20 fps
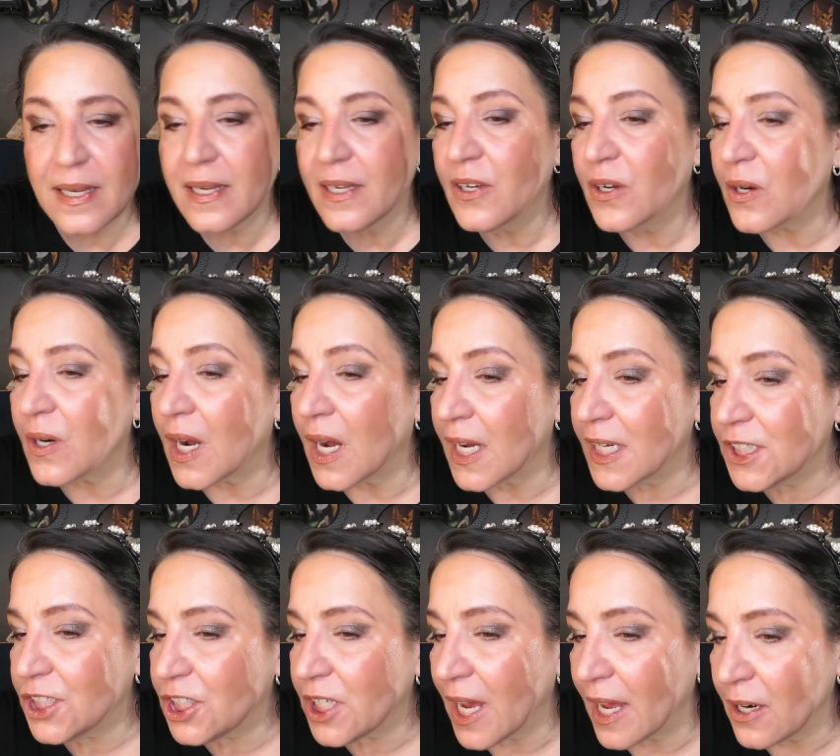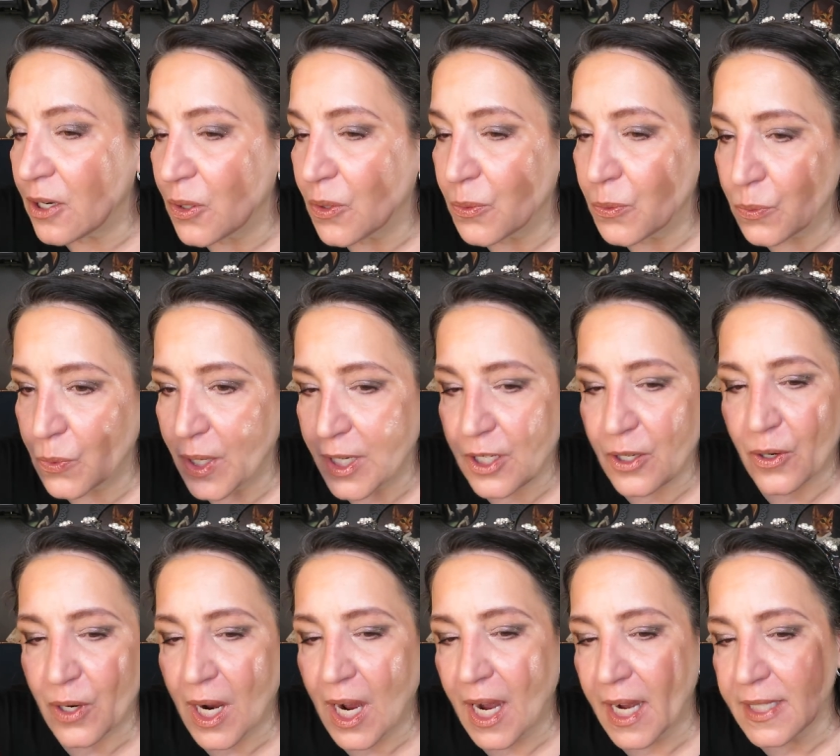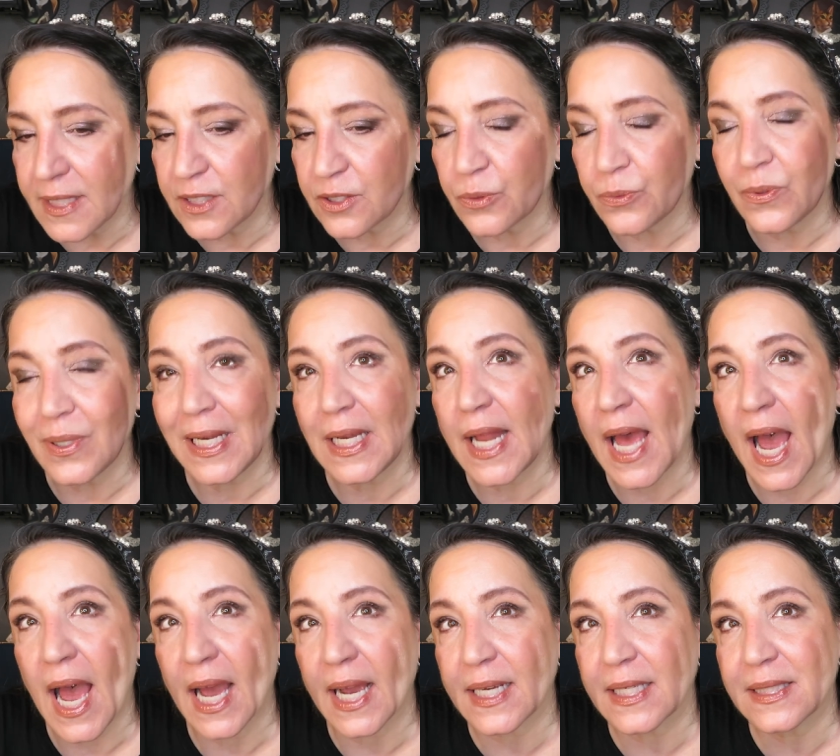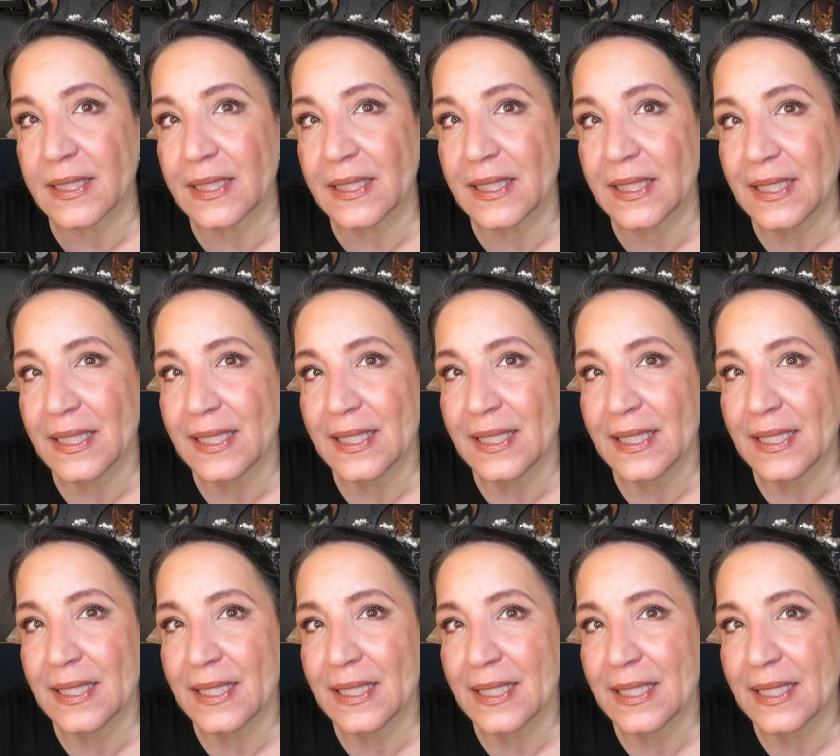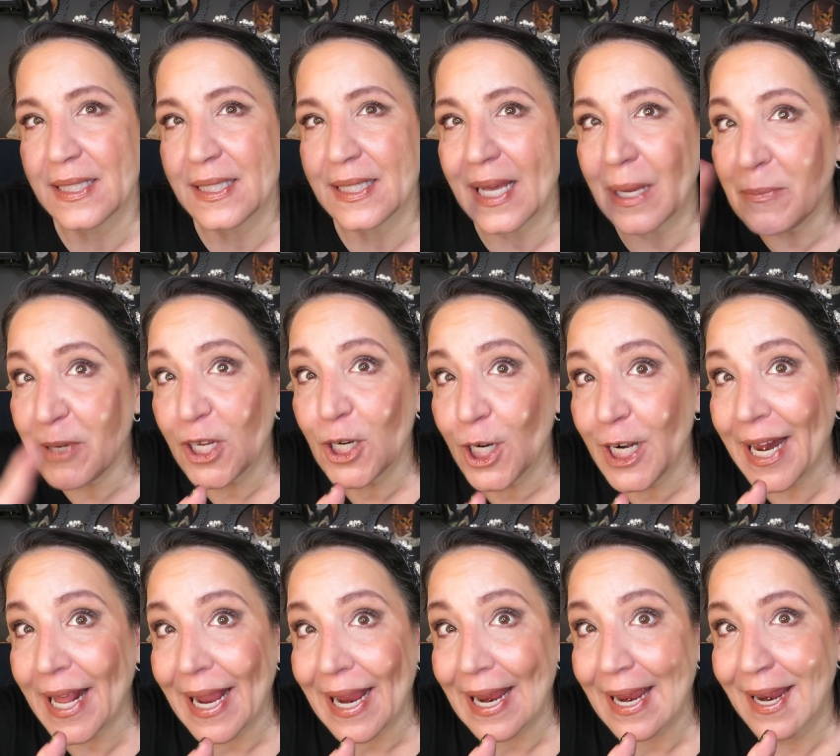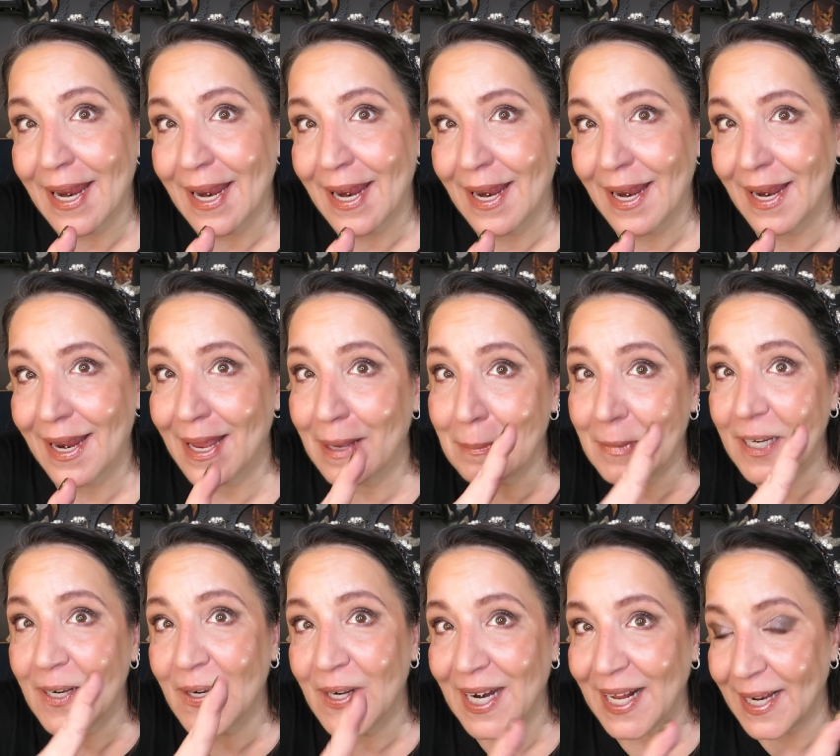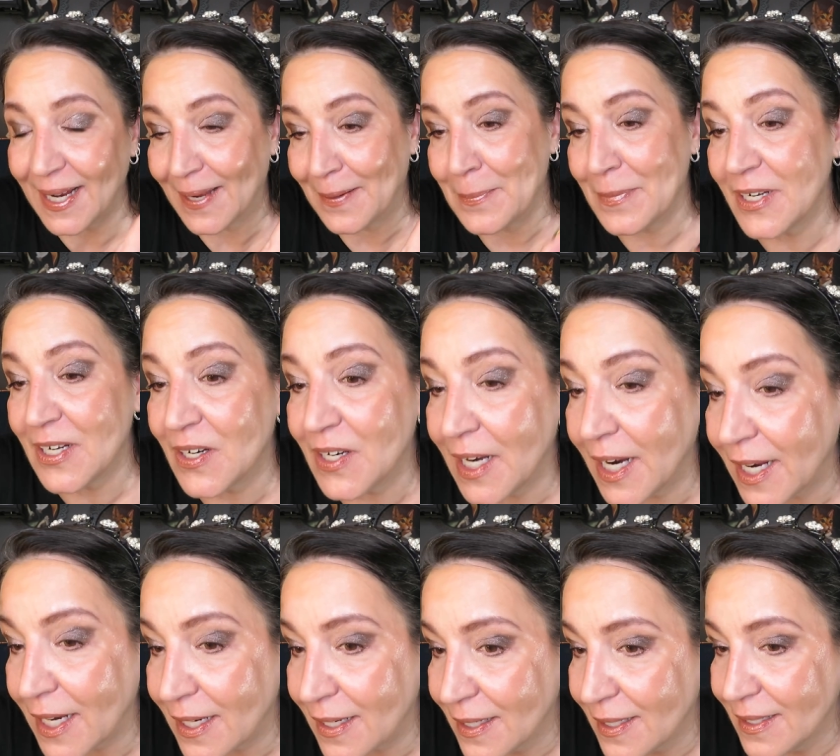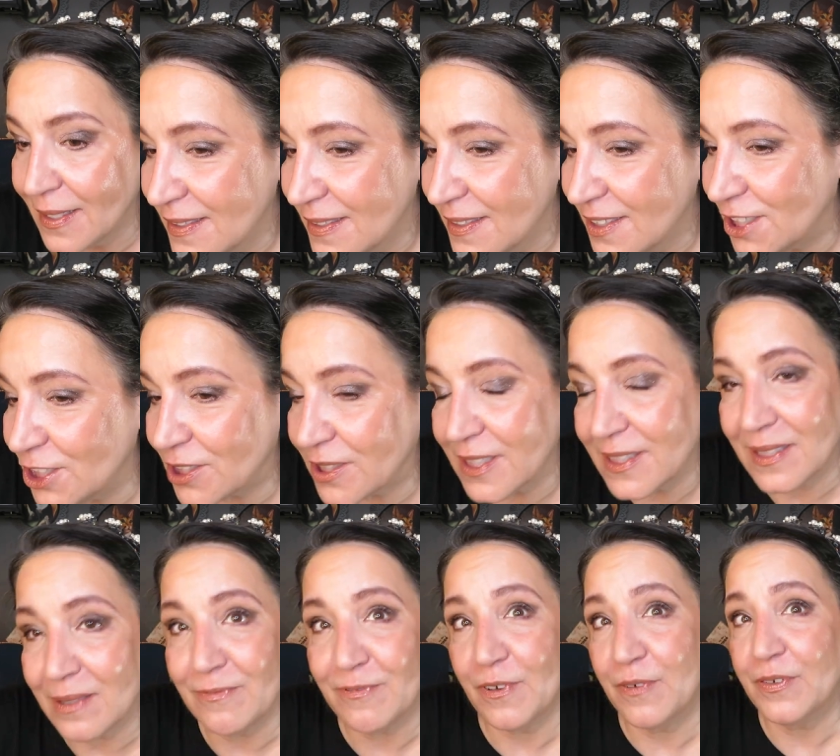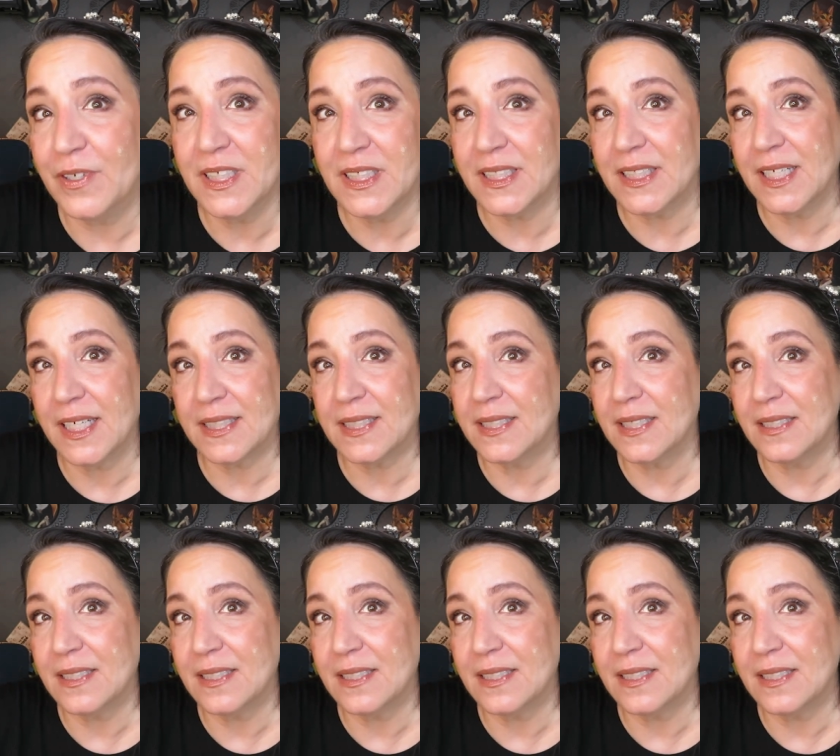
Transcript: your eyeshadow when your eyes are relaxed. I'm learning, I'm learning, I'm learning. Just because I'm 56